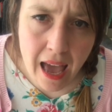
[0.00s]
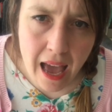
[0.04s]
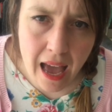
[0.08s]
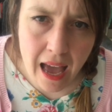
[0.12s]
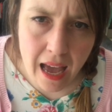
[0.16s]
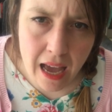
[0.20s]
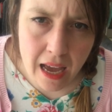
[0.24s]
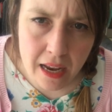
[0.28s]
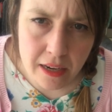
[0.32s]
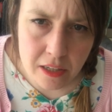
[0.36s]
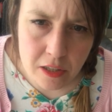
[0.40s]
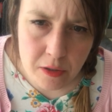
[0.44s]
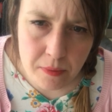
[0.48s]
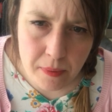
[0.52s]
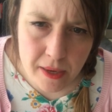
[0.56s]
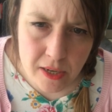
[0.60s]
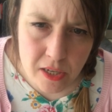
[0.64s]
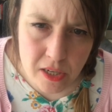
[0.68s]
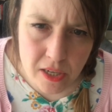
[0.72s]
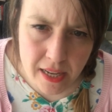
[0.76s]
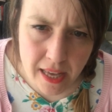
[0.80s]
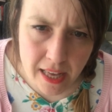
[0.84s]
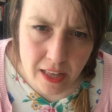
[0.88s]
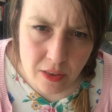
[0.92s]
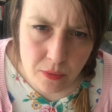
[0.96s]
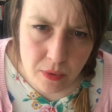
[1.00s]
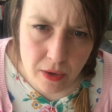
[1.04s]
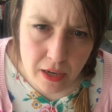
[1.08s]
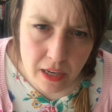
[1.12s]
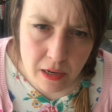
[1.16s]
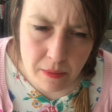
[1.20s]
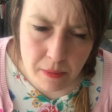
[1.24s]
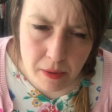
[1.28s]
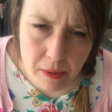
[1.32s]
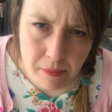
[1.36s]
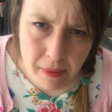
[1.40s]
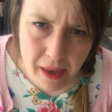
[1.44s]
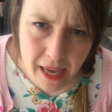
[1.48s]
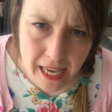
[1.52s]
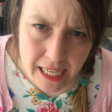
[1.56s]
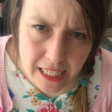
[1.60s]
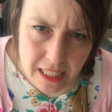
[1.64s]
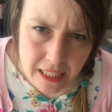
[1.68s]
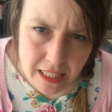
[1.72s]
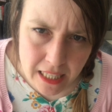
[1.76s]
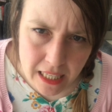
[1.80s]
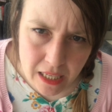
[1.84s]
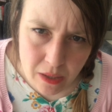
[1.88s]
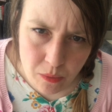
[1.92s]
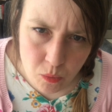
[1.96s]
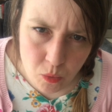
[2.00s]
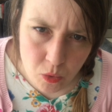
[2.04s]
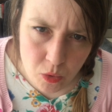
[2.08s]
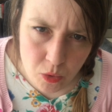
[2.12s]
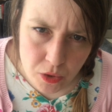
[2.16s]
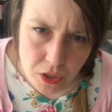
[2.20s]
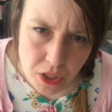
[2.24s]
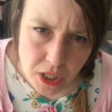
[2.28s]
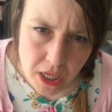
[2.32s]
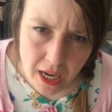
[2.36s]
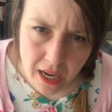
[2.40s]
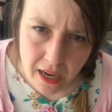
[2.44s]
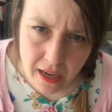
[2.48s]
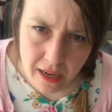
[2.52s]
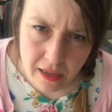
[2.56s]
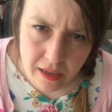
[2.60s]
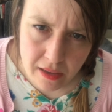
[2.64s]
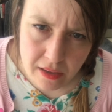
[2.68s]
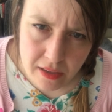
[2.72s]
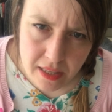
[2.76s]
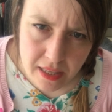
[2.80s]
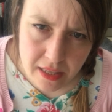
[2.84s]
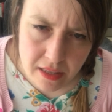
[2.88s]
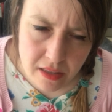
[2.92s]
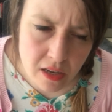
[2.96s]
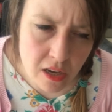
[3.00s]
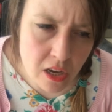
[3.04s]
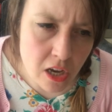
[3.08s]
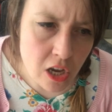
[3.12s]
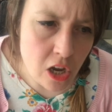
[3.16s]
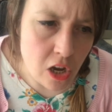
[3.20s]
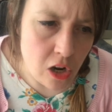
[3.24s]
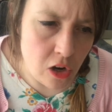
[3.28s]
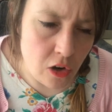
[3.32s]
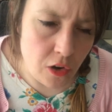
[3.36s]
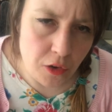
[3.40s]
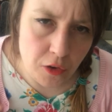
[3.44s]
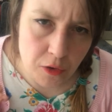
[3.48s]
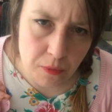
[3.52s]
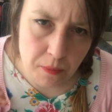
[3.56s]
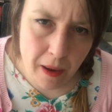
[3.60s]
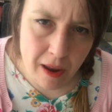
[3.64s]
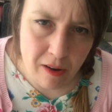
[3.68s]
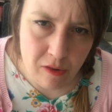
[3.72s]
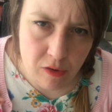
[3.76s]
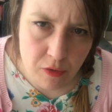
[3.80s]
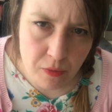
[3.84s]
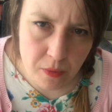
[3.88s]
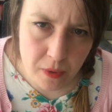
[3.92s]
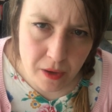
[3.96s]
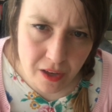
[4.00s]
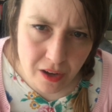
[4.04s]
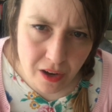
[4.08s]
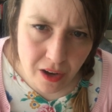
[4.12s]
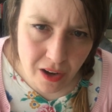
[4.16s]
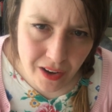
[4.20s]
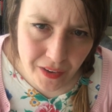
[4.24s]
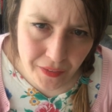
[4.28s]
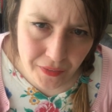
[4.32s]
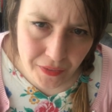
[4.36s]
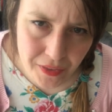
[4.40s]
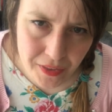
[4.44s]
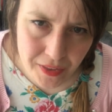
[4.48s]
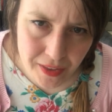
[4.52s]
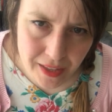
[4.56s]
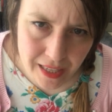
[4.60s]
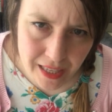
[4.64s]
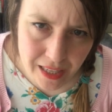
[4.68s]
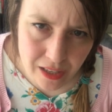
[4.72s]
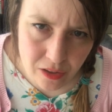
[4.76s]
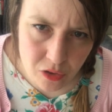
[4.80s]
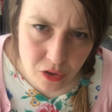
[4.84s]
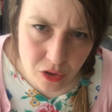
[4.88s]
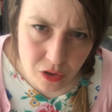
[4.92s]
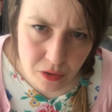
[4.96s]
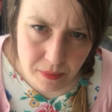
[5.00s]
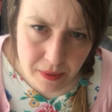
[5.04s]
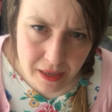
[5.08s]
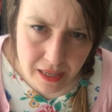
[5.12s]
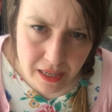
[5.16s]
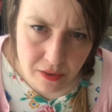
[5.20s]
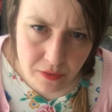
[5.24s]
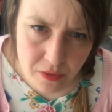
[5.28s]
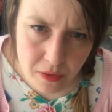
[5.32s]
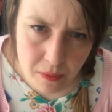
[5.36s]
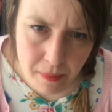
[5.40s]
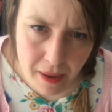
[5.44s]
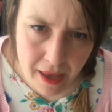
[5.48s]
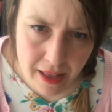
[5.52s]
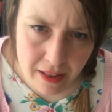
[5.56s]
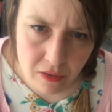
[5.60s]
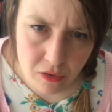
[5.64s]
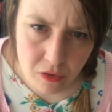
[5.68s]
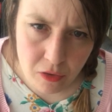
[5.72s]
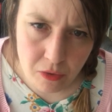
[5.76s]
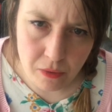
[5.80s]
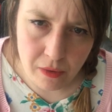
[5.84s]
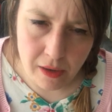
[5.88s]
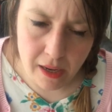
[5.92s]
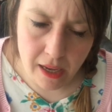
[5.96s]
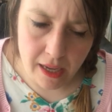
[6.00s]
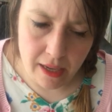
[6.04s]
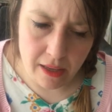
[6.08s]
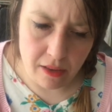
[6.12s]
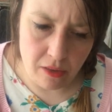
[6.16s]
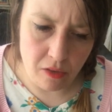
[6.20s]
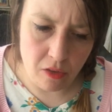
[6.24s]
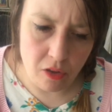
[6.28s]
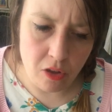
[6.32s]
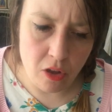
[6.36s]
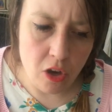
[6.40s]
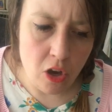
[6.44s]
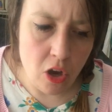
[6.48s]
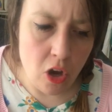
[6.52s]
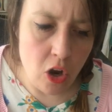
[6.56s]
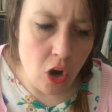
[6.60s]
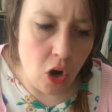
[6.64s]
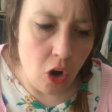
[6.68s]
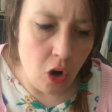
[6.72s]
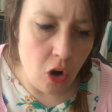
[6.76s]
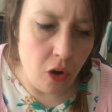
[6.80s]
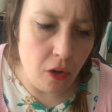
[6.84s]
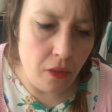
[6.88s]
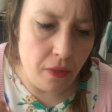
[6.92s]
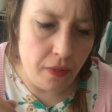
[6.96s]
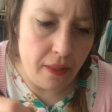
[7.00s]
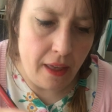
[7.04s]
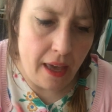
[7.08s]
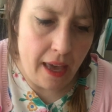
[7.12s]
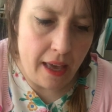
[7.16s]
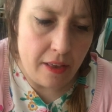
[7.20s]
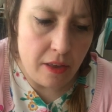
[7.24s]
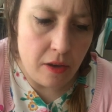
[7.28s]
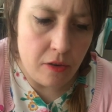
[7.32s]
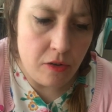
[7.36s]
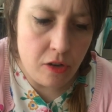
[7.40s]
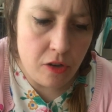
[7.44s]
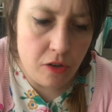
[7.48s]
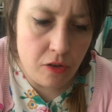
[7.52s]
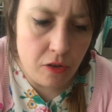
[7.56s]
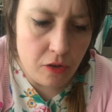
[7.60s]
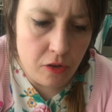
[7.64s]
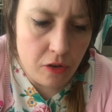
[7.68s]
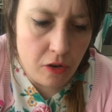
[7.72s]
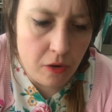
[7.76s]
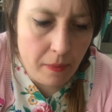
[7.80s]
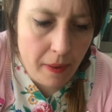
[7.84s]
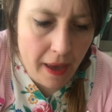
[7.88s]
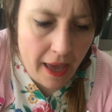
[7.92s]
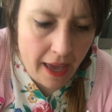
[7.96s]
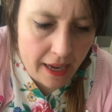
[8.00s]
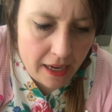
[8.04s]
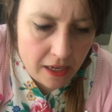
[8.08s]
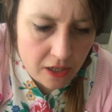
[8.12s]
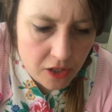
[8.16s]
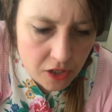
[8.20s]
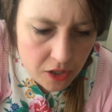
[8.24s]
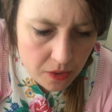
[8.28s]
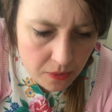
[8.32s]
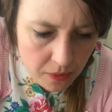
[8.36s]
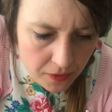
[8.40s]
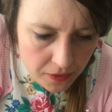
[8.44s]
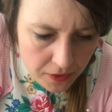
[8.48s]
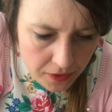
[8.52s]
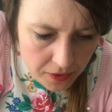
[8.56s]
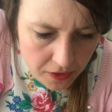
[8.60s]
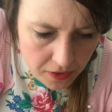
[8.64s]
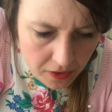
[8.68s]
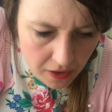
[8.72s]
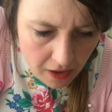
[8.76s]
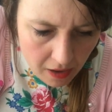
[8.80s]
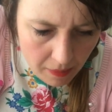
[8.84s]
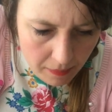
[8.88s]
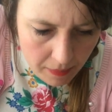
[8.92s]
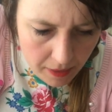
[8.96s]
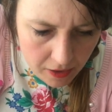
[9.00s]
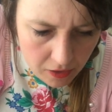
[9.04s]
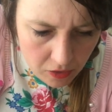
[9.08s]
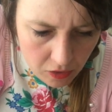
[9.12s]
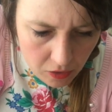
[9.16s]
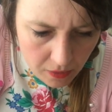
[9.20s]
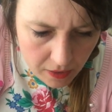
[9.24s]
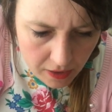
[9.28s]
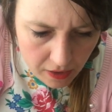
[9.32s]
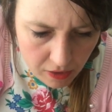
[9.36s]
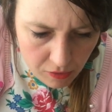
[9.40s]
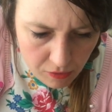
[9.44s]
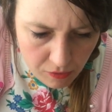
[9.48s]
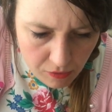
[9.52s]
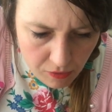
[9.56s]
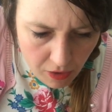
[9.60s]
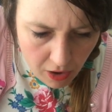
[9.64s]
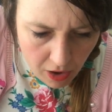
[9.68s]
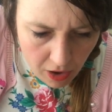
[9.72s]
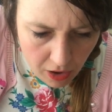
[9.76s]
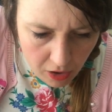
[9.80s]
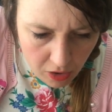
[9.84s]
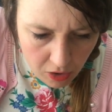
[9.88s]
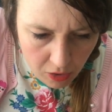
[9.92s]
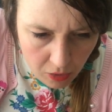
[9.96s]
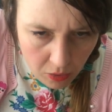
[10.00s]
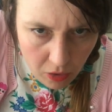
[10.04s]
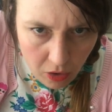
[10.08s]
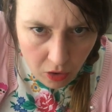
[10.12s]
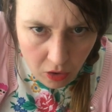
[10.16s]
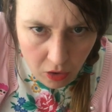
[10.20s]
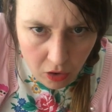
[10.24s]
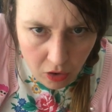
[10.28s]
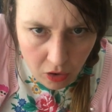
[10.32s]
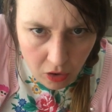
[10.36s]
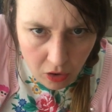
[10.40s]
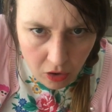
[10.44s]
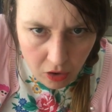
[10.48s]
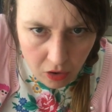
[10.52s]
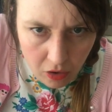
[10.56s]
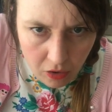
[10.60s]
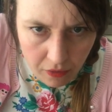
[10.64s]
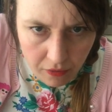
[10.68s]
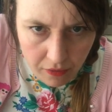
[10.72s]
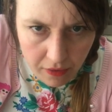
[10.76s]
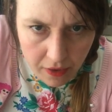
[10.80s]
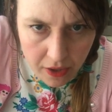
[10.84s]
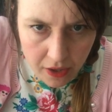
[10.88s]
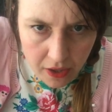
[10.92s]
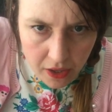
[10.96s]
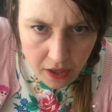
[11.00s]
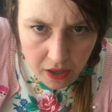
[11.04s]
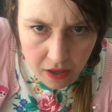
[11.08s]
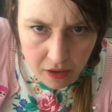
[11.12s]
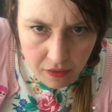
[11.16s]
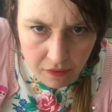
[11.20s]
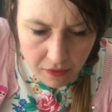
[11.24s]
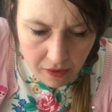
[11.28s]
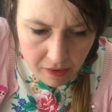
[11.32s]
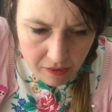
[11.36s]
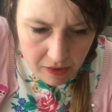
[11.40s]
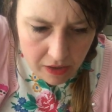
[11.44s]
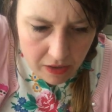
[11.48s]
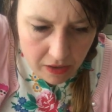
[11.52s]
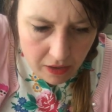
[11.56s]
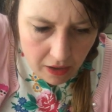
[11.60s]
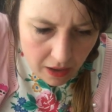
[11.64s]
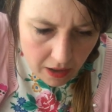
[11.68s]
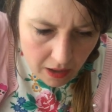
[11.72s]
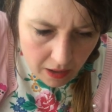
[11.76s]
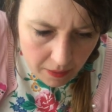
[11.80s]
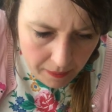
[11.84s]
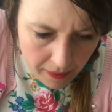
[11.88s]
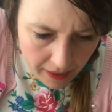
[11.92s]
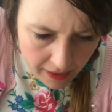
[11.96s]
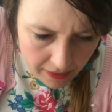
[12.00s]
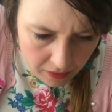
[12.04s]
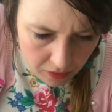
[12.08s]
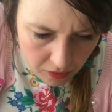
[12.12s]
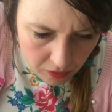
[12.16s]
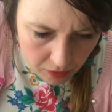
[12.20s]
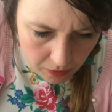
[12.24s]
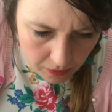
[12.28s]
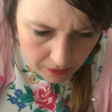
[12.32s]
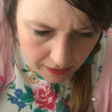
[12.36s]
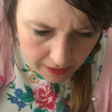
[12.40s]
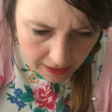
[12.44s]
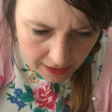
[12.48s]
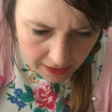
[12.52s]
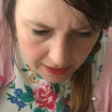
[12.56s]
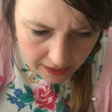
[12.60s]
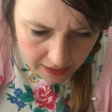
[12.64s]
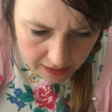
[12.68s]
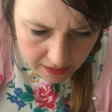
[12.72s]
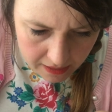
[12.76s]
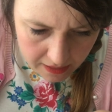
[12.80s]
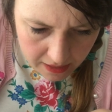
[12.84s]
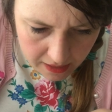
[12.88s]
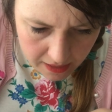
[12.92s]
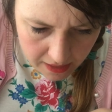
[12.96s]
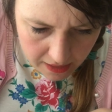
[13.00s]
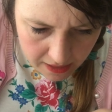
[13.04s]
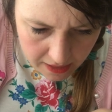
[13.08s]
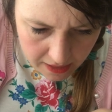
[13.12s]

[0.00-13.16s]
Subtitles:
and especially as we're going to be painting in watercolours, it looks better if we can't see too many of the pencil lines on there. So just on your page, do you want to start by doing a row of very dark pencil lines